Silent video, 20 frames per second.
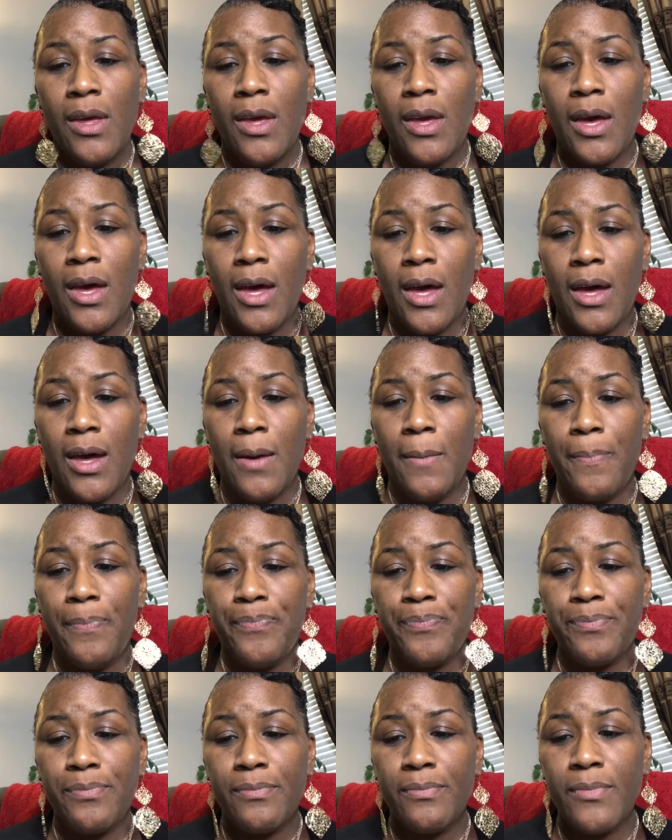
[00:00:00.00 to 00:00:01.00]

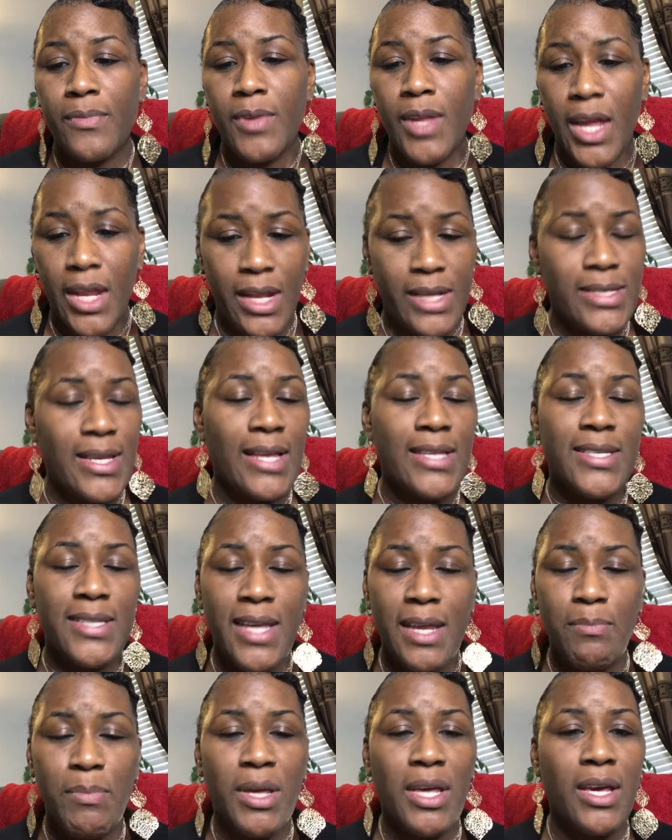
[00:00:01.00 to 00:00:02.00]
And as I
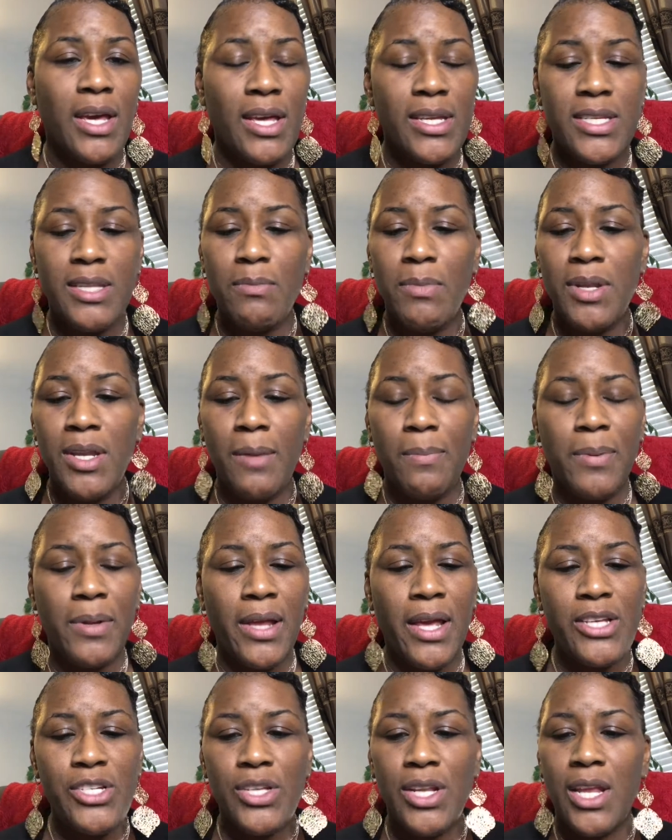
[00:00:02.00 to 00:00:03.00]
said, because the
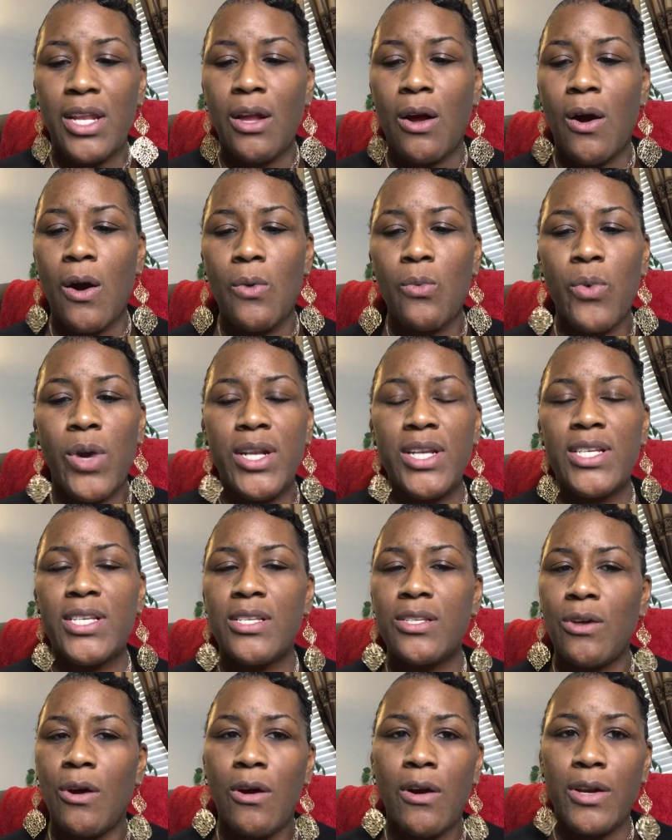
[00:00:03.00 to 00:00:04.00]
manipulation had already
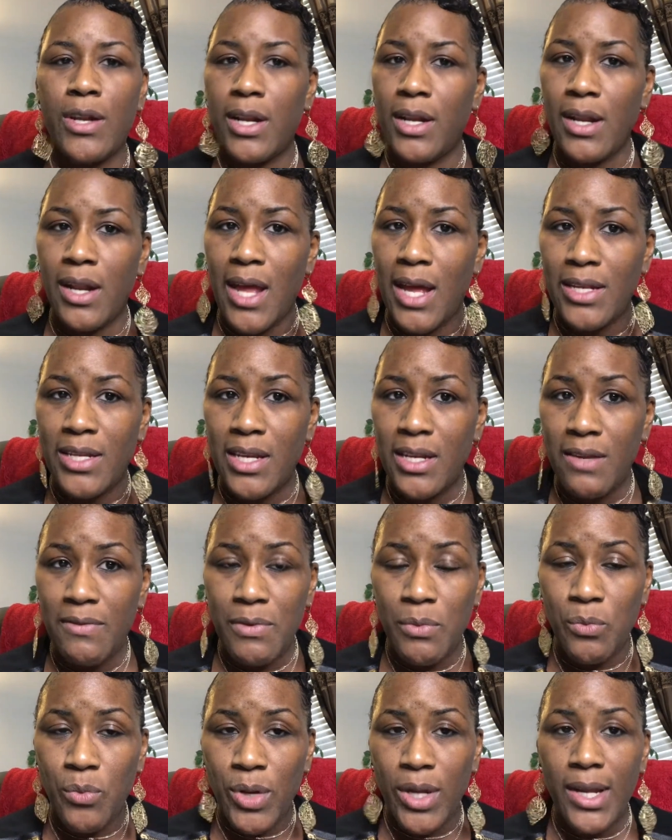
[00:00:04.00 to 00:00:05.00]
started and I didn't
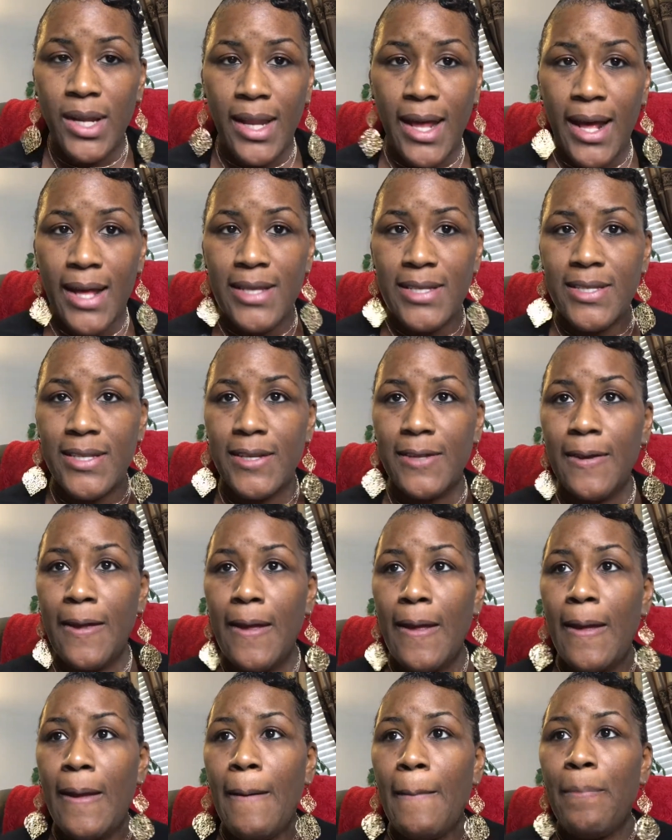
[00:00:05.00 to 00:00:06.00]
even realize it,
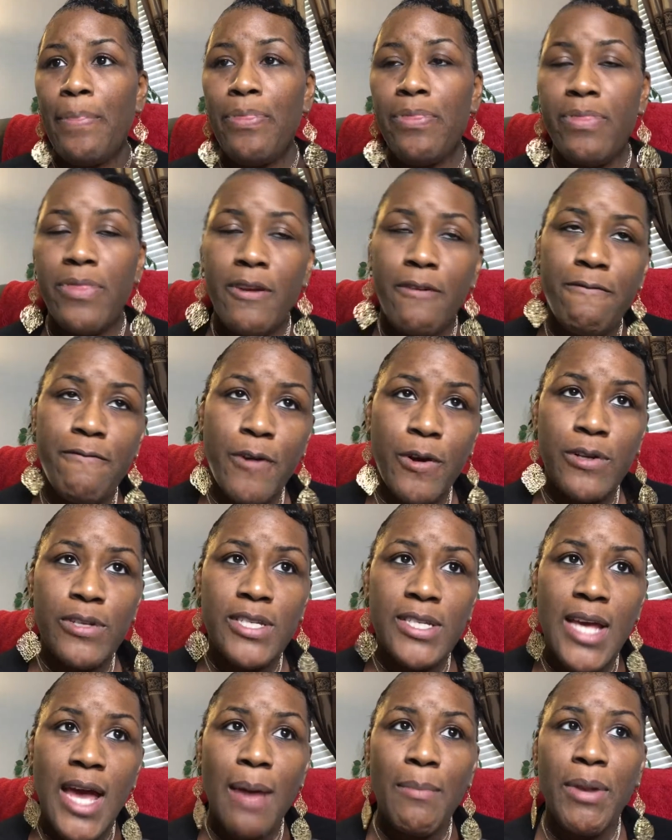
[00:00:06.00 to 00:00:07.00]
the
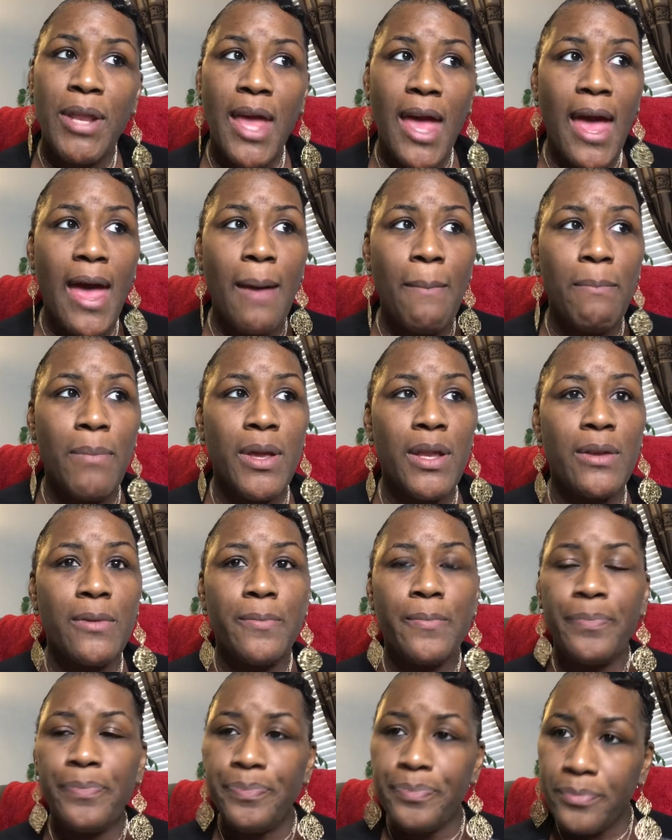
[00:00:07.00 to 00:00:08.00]
first time it happened,
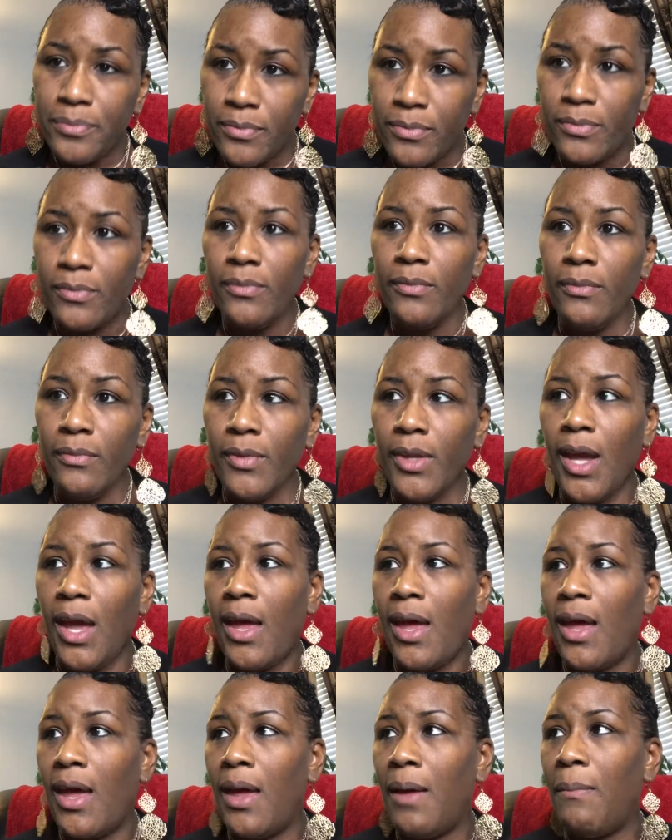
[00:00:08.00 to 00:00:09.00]

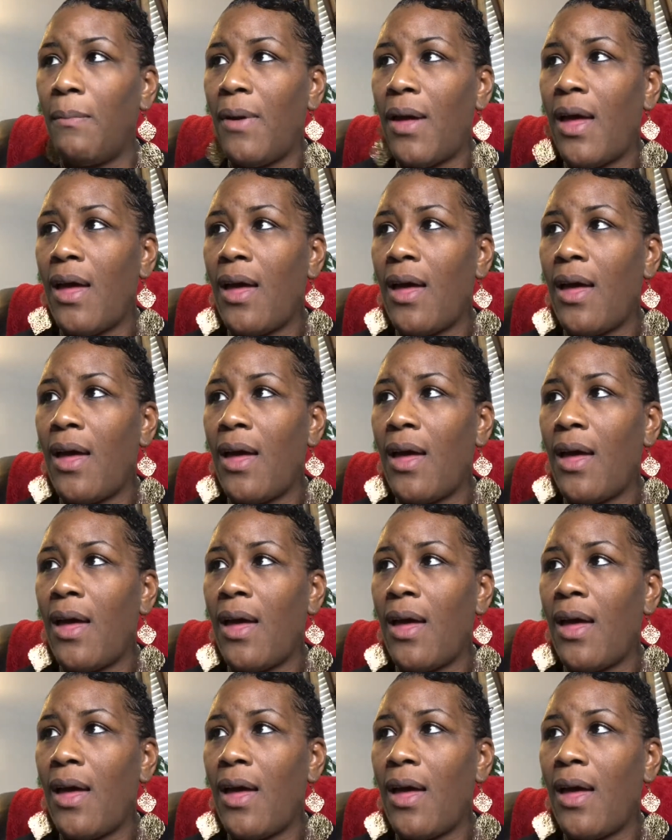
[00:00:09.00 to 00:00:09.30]
I